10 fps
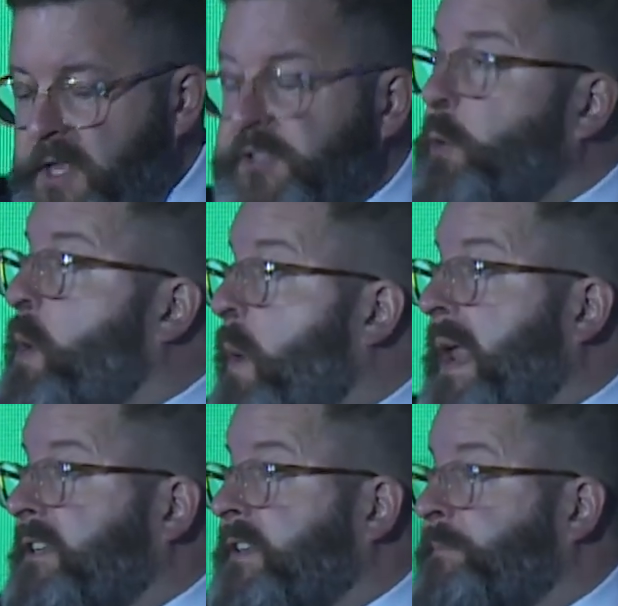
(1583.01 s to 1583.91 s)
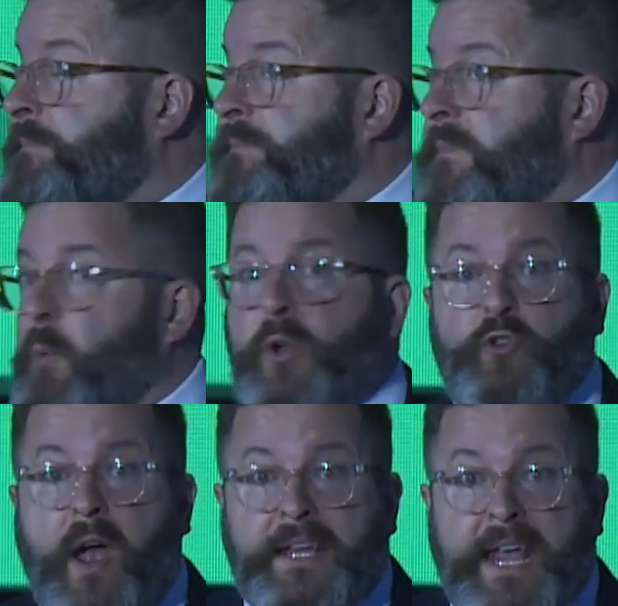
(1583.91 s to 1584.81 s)
So we waited. We
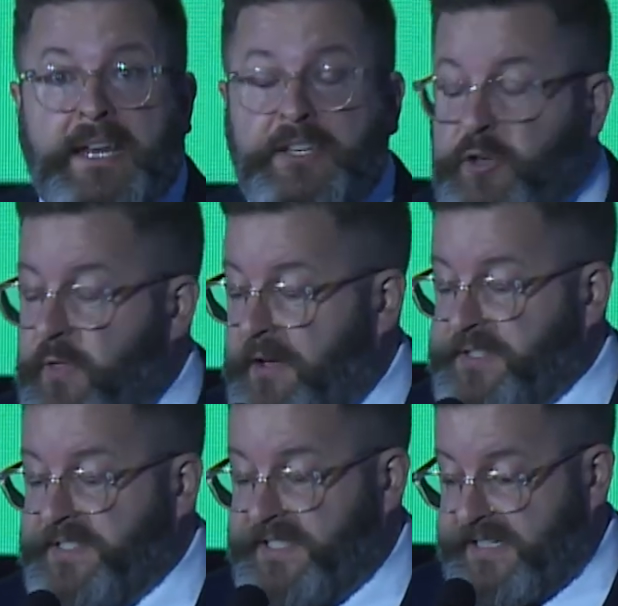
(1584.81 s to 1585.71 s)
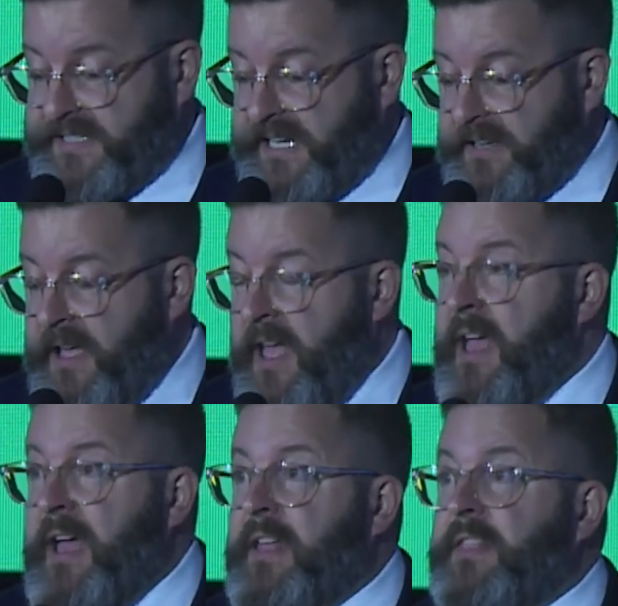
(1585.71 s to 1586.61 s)
tried again in 2016.
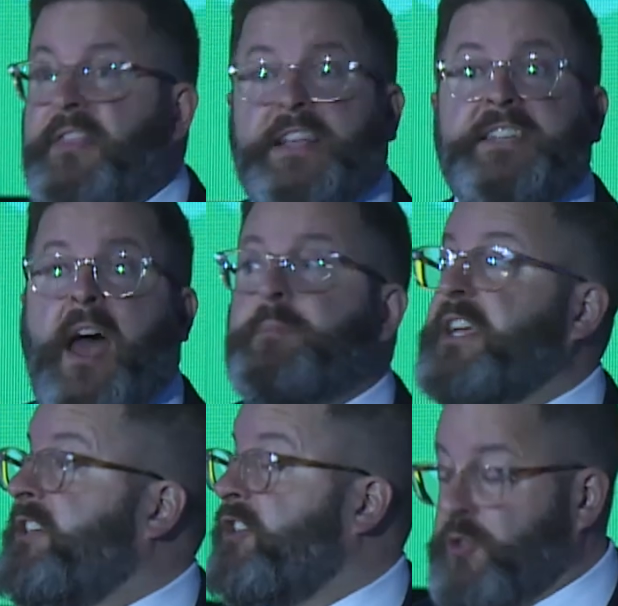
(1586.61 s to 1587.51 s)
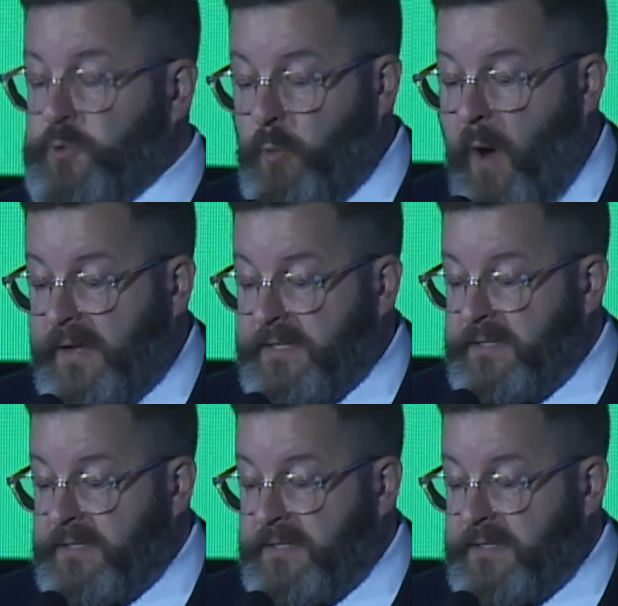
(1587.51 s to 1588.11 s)
This time the conditions were right.